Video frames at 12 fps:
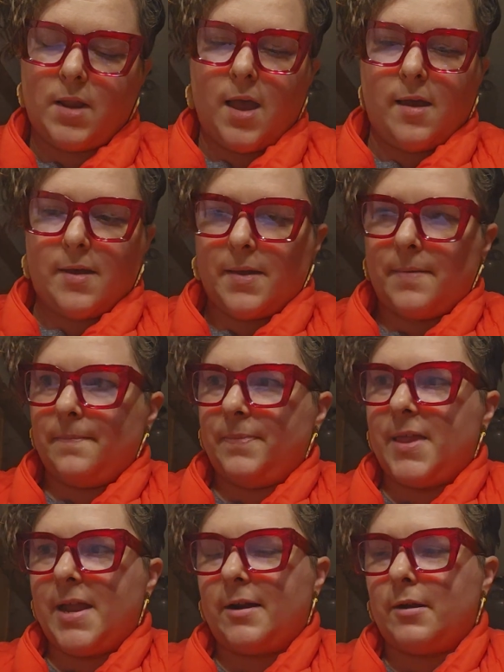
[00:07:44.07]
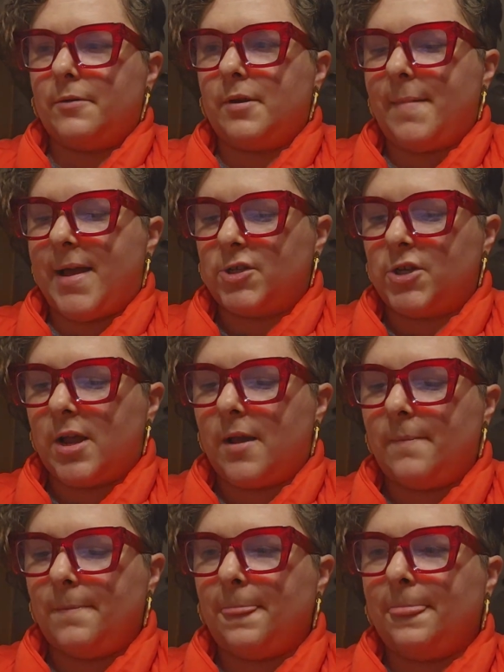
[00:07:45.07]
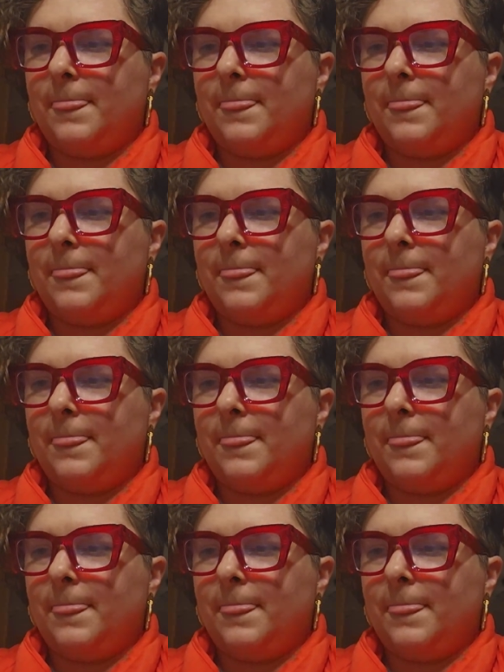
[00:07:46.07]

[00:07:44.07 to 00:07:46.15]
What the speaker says: the arrow to match it up.